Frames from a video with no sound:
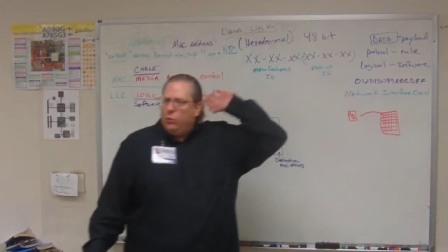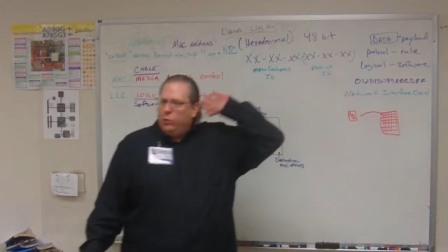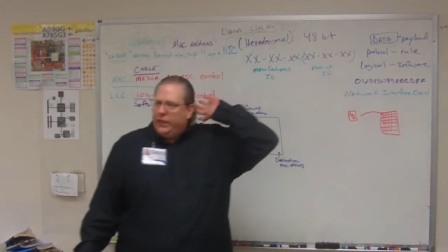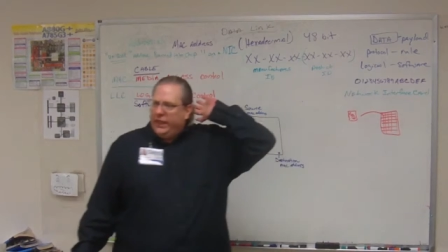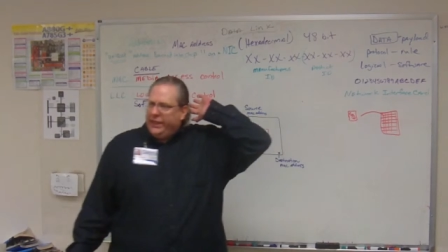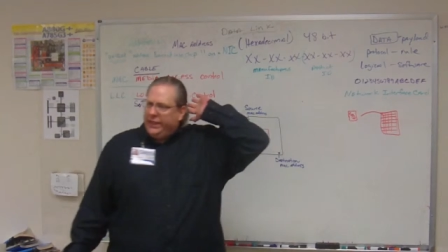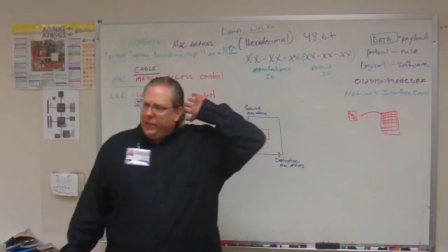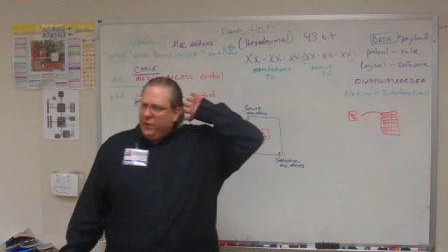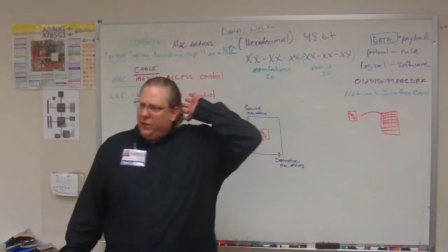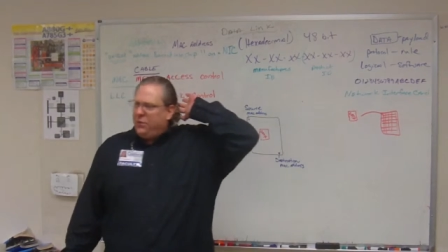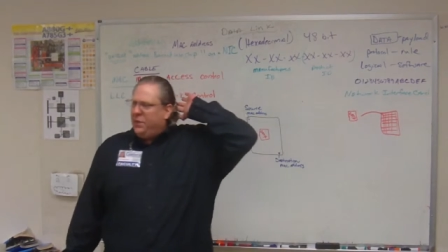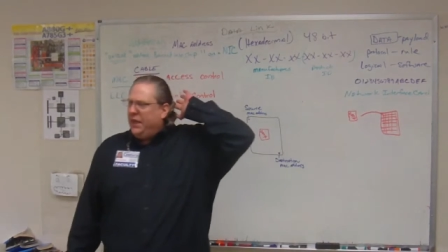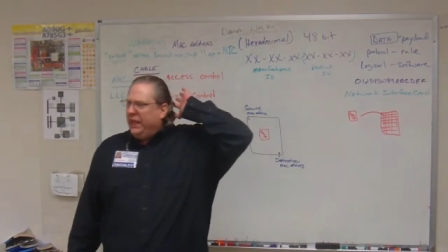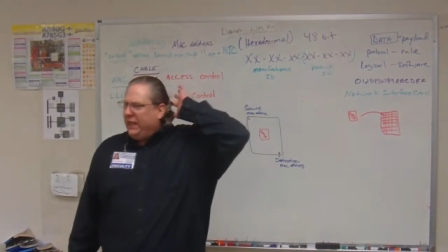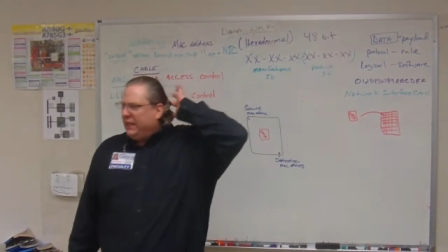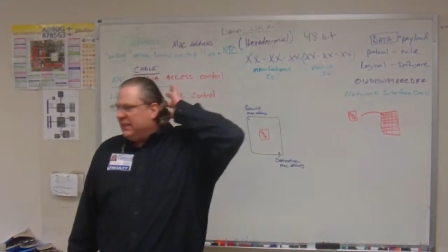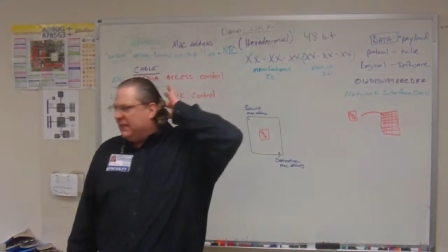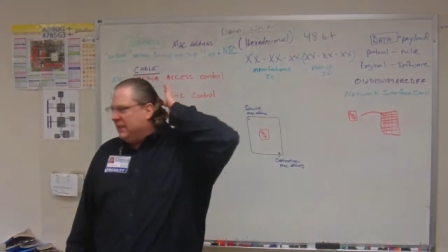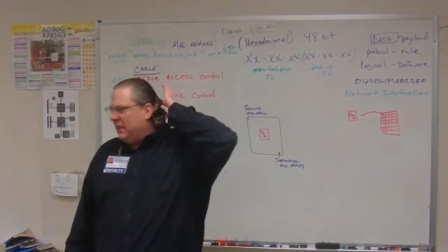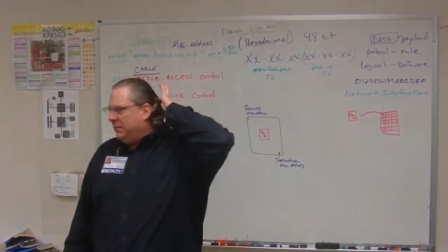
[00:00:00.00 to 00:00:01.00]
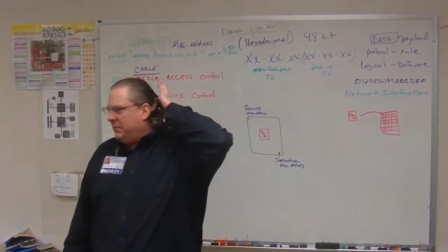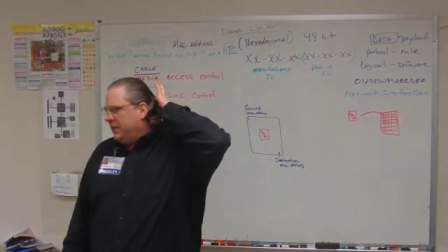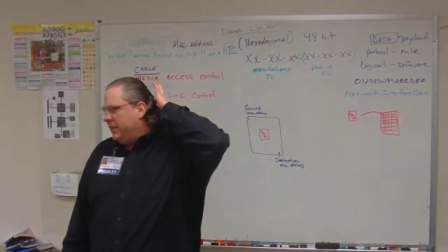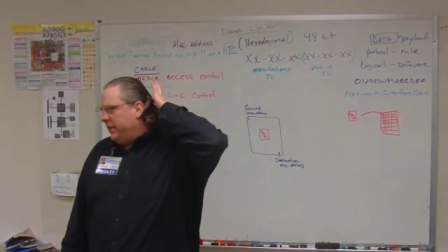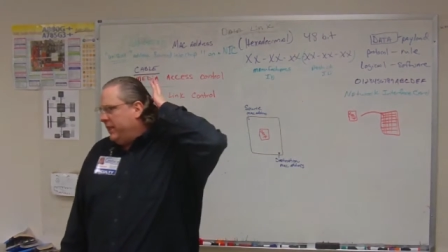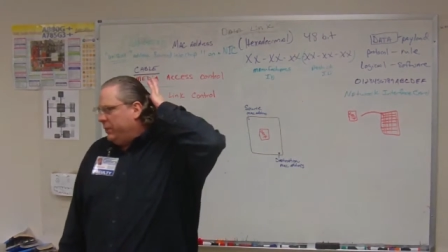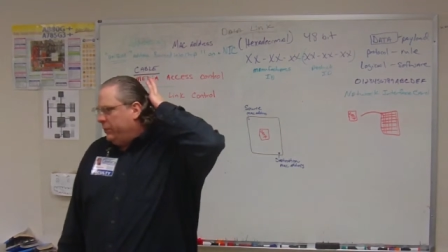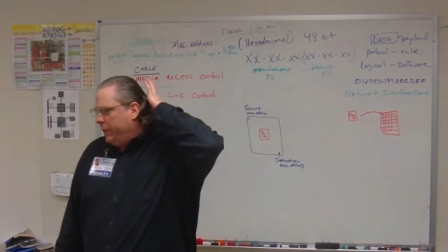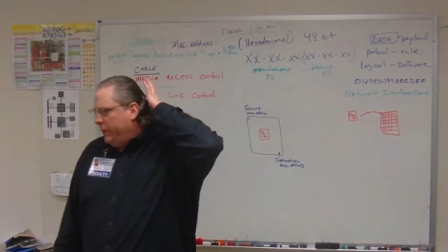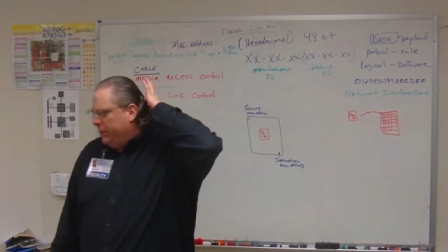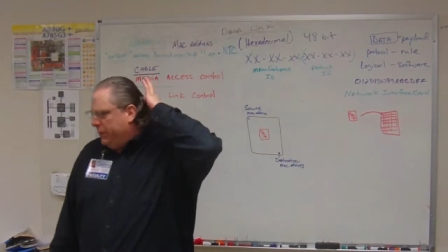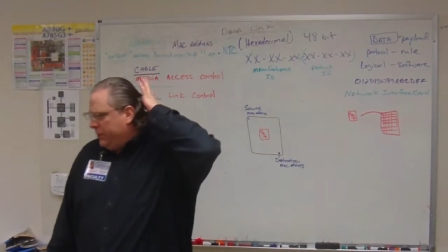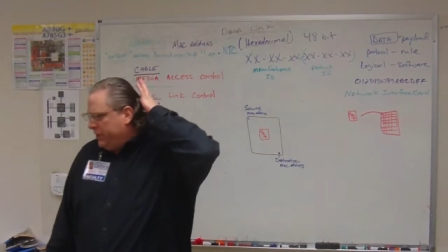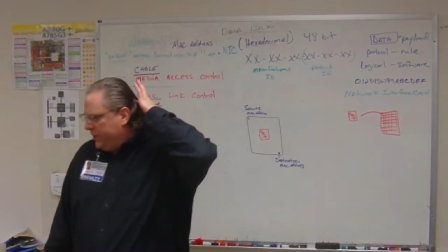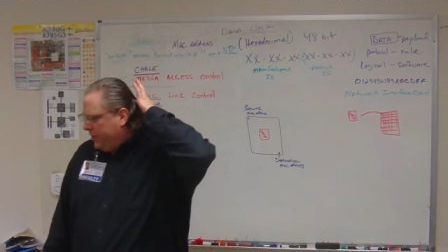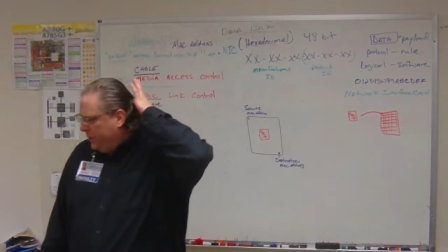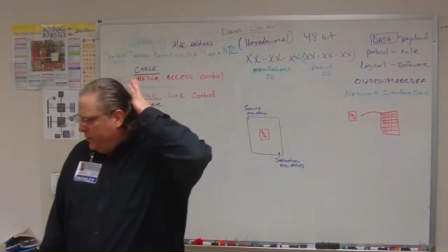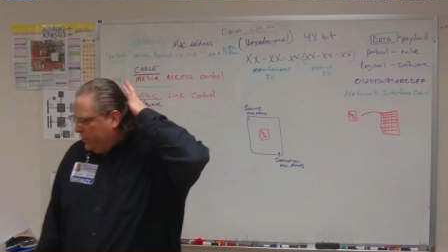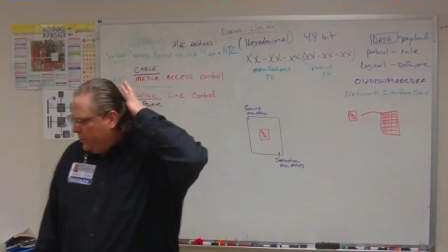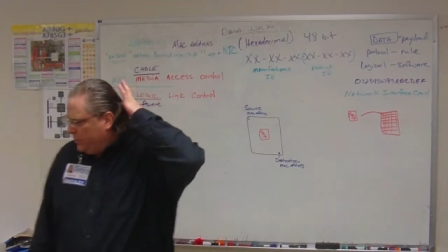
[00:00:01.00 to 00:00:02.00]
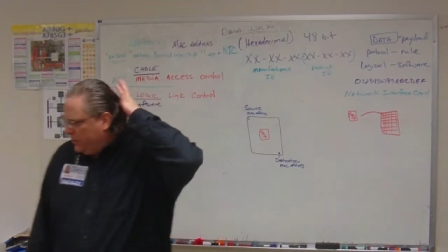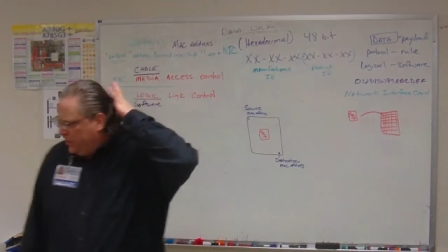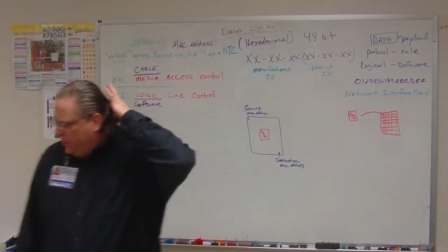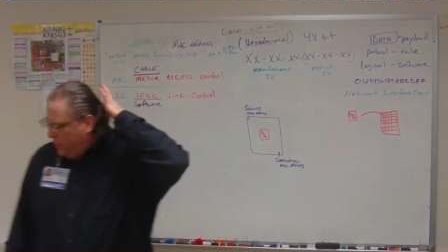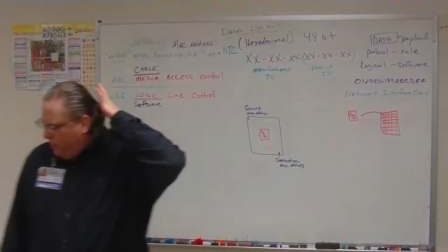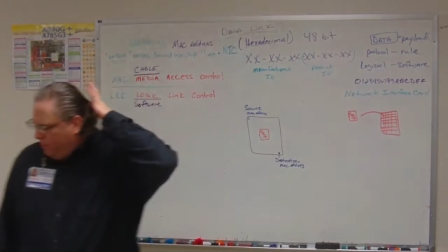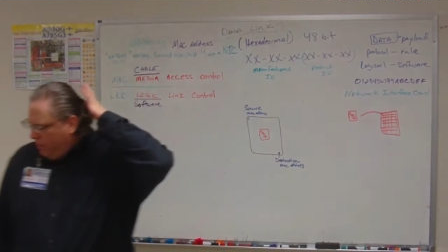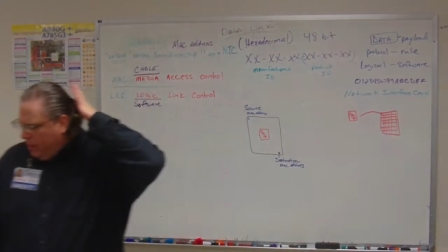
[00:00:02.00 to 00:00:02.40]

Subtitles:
Can you think of something that we would do to a